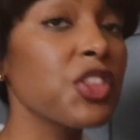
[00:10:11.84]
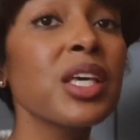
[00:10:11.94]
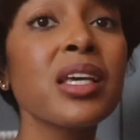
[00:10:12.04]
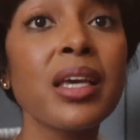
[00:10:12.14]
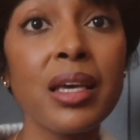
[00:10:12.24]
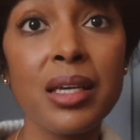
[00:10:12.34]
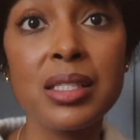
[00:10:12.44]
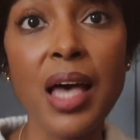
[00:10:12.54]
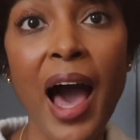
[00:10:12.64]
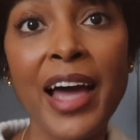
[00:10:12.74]
thing
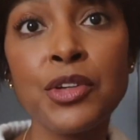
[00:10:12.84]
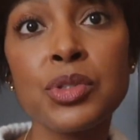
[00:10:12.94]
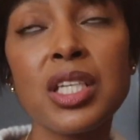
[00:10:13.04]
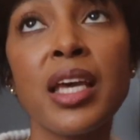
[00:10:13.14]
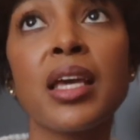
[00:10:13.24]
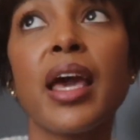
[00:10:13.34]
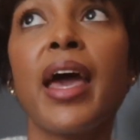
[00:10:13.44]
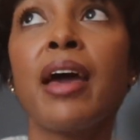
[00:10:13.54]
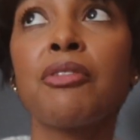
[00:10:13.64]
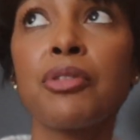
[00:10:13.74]
is, I don't take
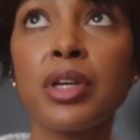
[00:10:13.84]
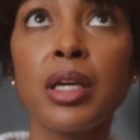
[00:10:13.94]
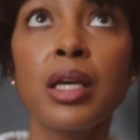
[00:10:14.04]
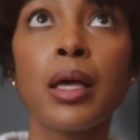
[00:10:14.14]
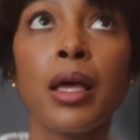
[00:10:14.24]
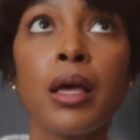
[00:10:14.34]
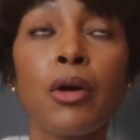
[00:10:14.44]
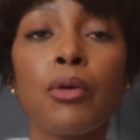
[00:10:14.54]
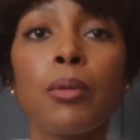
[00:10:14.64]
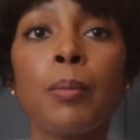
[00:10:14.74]
every
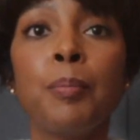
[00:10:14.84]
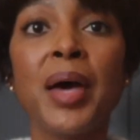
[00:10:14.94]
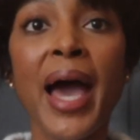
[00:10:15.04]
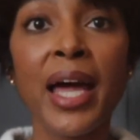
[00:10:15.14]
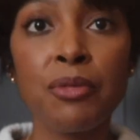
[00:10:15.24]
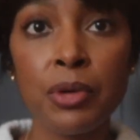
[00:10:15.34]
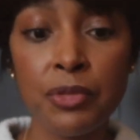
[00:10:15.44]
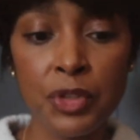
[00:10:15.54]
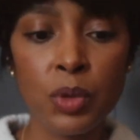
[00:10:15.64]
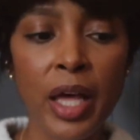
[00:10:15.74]
bad
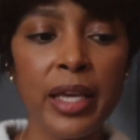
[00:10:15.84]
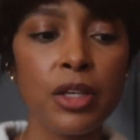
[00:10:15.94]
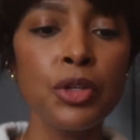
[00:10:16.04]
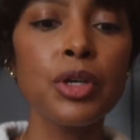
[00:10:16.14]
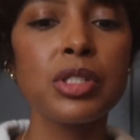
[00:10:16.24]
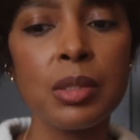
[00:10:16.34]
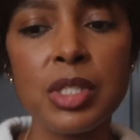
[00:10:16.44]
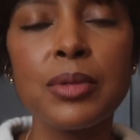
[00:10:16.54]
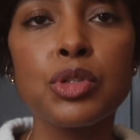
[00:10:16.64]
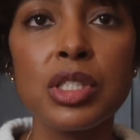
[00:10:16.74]
review. Like, you know,
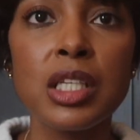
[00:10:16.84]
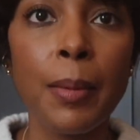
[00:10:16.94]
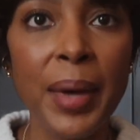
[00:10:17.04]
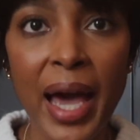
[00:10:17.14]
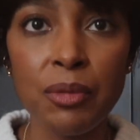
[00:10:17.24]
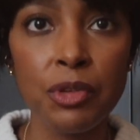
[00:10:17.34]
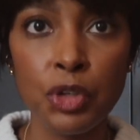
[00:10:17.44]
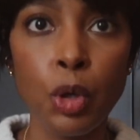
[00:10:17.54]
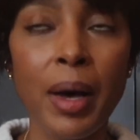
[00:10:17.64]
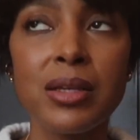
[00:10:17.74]
sometimes you'll see a bad
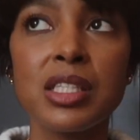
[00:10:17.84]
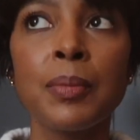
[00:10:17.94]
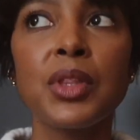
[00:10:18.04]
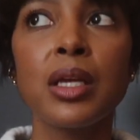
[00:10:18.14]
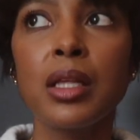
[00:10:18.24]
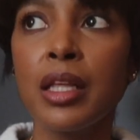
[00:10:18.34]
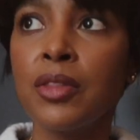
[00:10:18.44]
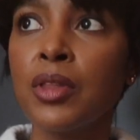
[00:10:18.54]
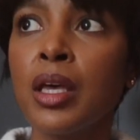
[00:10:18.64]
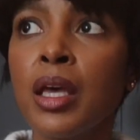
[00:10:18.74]
review about something,
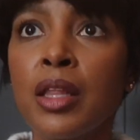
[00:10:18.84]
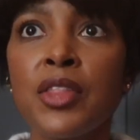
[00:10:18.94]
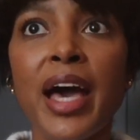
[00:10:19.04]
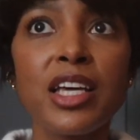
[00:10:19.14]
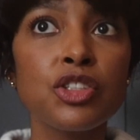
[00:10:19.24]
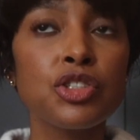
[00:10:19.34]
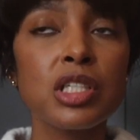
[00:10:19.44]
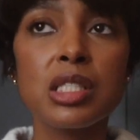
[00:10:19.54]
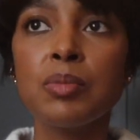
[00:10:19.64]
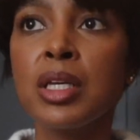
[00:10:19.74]
and that could
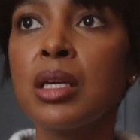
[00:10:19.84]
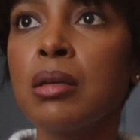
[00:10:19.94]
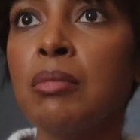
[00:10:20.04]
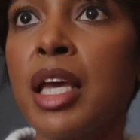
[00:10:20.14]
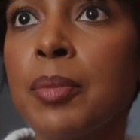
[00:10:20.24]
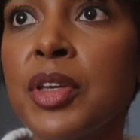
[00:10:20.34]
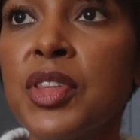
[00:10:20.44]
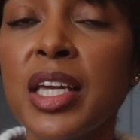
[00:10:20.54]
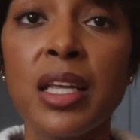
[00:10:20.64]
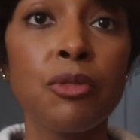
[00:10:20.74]
just mean maybe
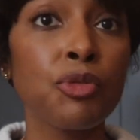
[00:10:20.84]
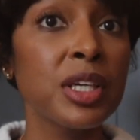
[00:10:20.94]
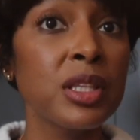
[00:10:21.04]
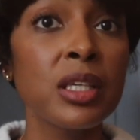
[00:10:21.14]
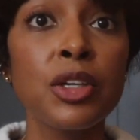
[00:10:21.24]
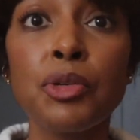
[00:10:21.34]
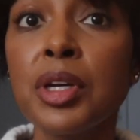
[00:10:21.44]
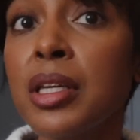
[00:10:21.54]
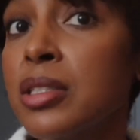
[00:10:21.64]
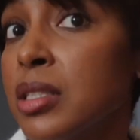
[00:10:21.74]
they didn't read the
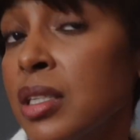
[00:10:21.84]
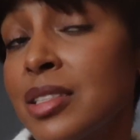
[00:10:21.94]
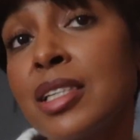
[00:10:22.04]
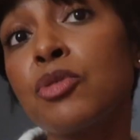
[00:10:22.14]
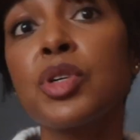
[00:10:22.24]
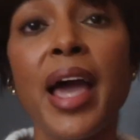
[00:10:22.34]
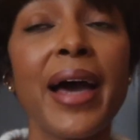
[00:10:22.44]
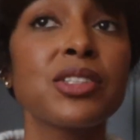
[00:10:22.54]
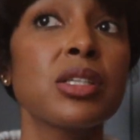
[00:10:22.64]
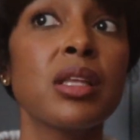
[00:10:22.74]
ingredients and it didn't
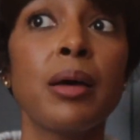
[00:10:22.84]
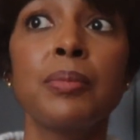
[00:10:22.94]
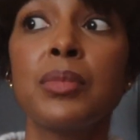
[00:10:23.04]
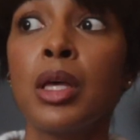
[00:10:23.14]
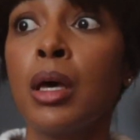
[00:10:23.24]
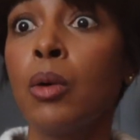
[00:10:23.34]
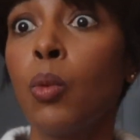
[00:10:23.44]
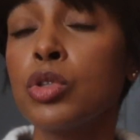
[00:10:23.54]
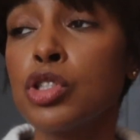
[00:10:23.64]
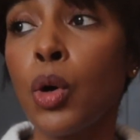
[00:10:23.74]
react to them
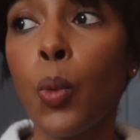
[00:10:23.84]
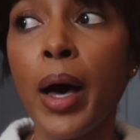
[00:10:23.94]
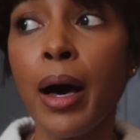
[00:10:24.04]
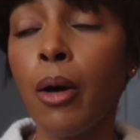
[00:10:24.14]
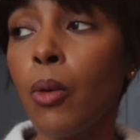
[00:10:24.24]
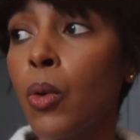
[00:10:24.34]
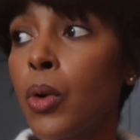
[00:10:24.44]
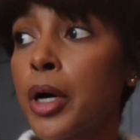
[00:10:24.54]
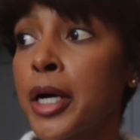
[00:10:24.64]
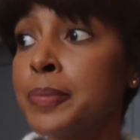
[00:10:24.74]
so well.
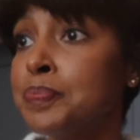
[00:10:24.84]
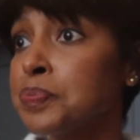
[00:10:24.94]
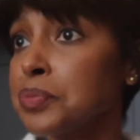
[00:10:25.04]
Or,